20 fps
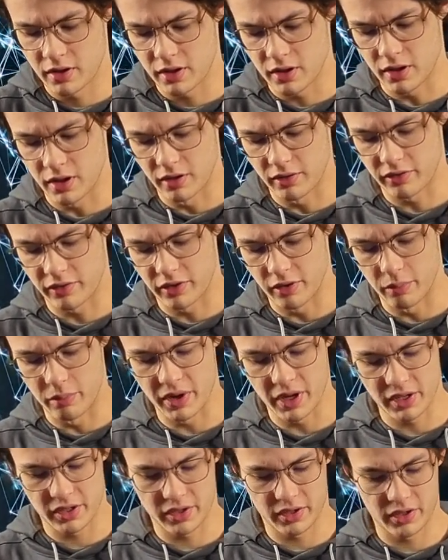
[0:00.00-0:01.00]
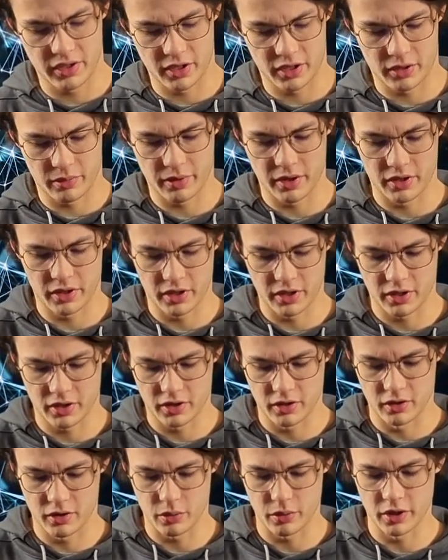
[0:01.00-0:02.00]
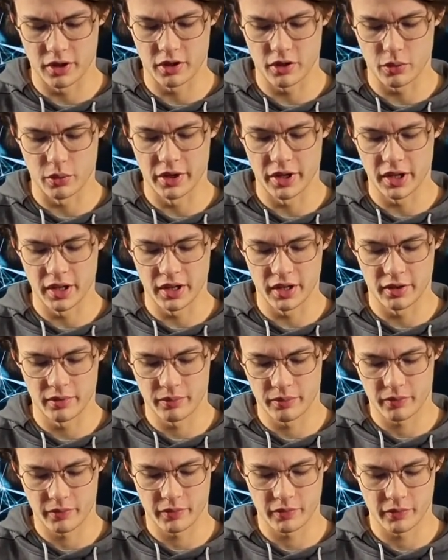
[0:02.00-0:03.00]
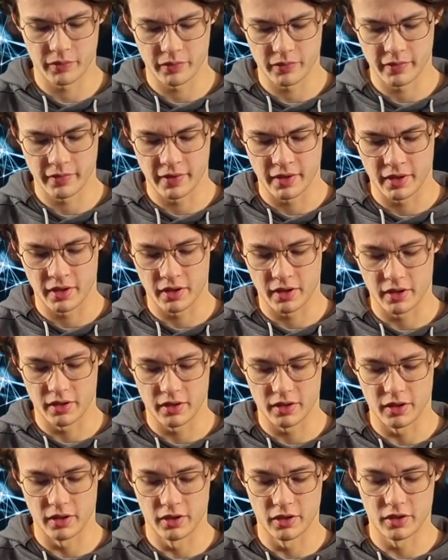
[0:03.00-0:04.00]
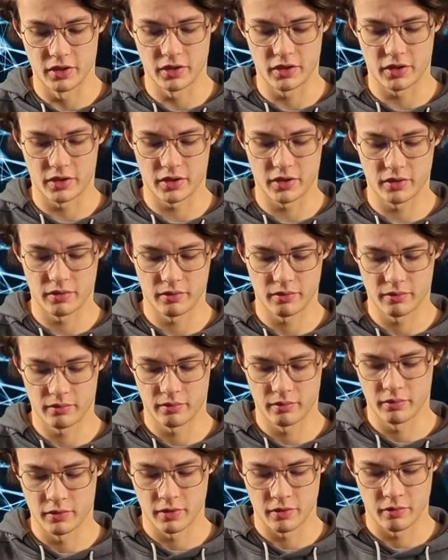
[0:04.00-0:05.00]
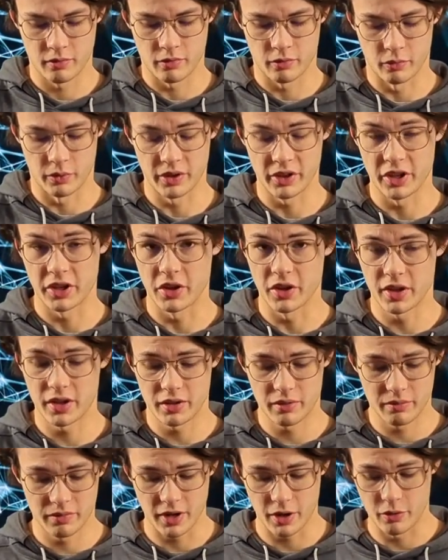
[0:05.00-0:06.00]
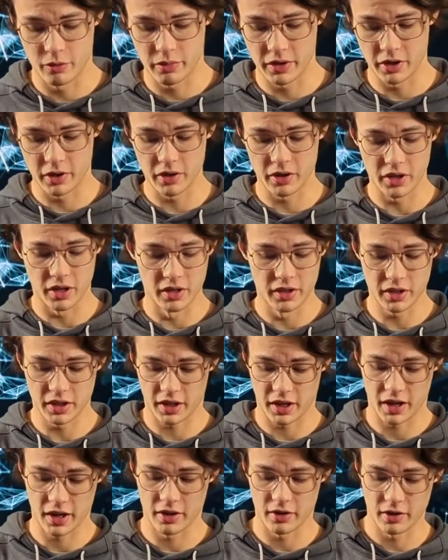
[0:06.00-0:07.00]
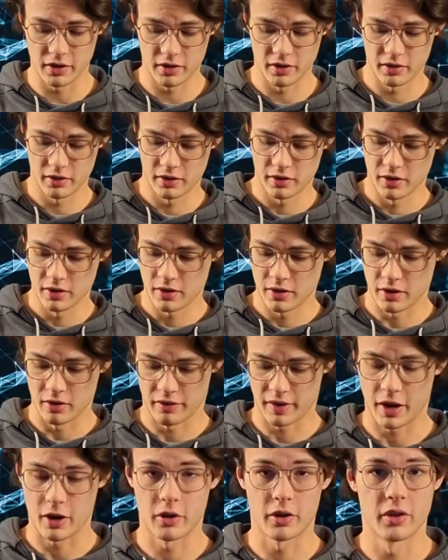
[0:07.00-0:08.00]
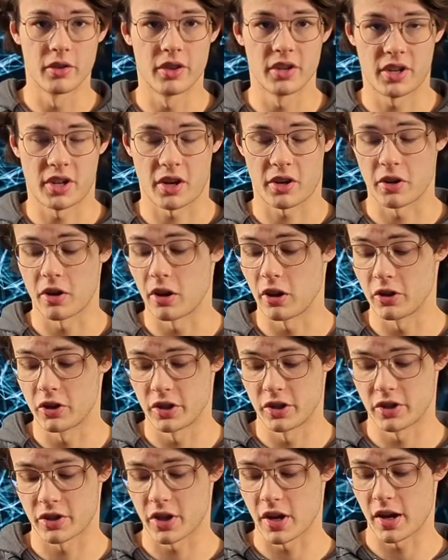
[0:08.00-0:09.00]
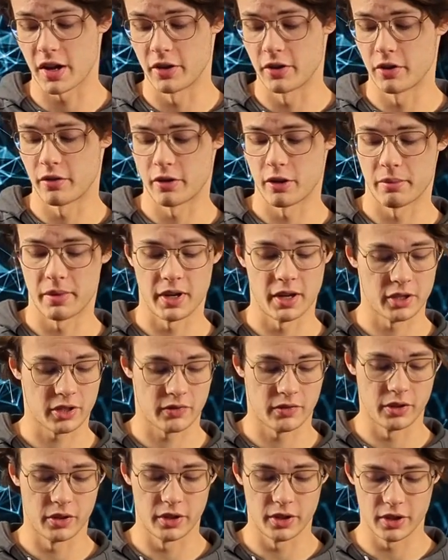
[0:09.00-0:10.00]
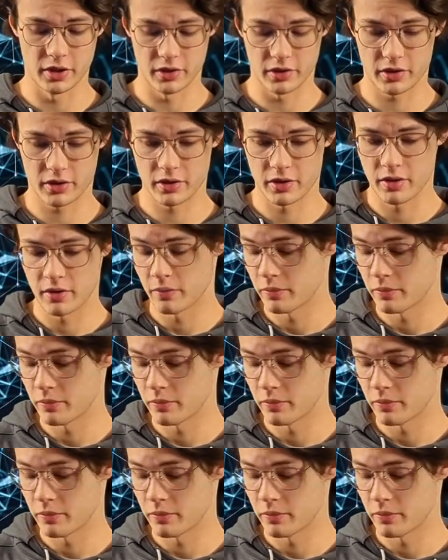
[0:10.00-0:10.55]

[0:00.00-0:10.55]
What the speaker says: if the best 6x6 in 2020 is really good, that would be a good indicator of how good the technology has gotten over the past few years.